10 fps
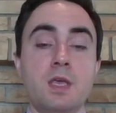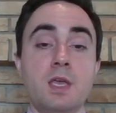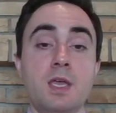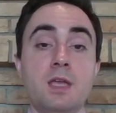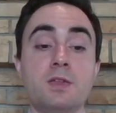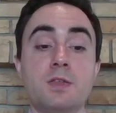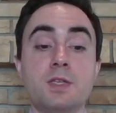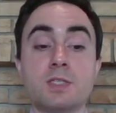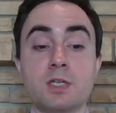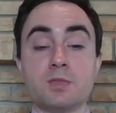And this
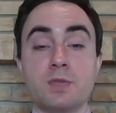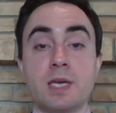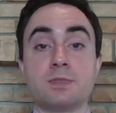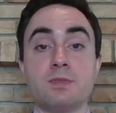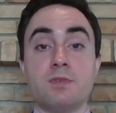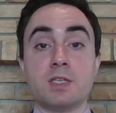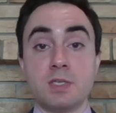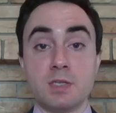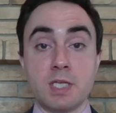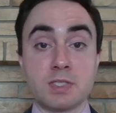starts with the
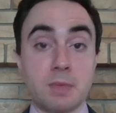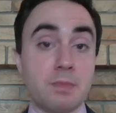observation that some